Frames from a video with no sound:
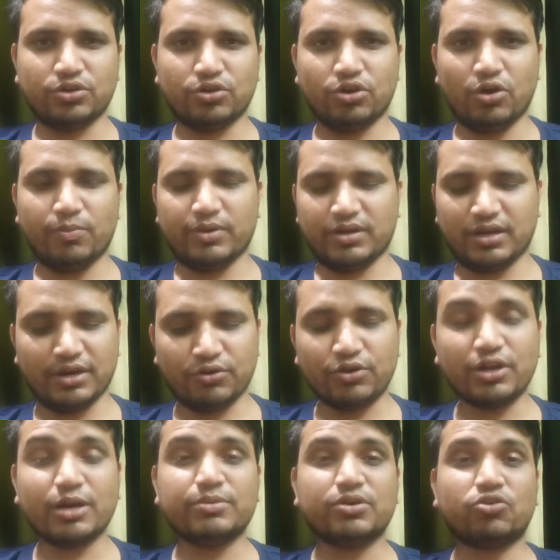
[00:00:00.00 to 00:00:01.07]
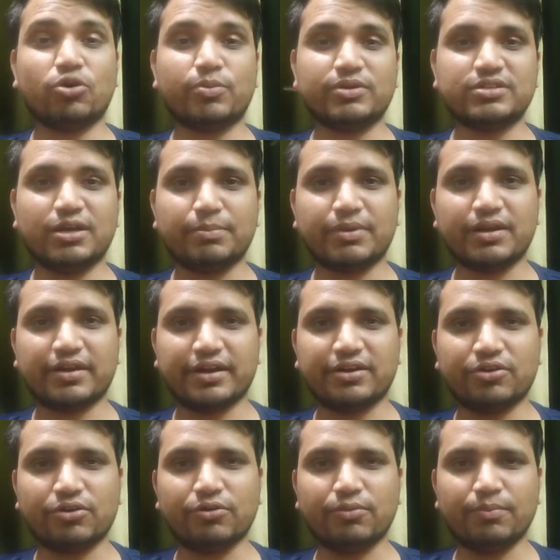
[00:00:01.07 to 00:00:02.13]
copper. I don't have the copper sample right
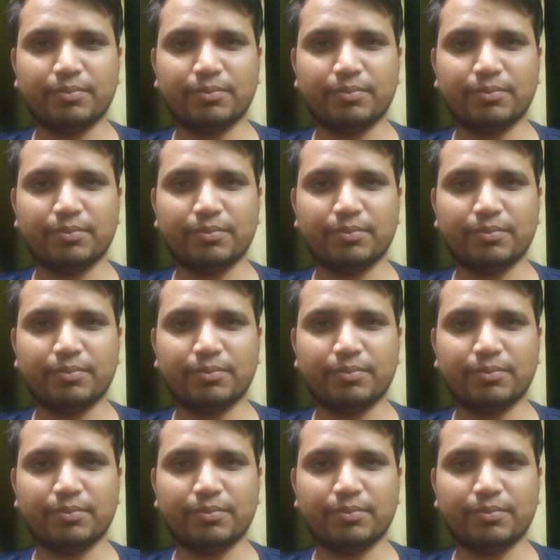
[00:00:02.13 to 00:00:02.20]
now,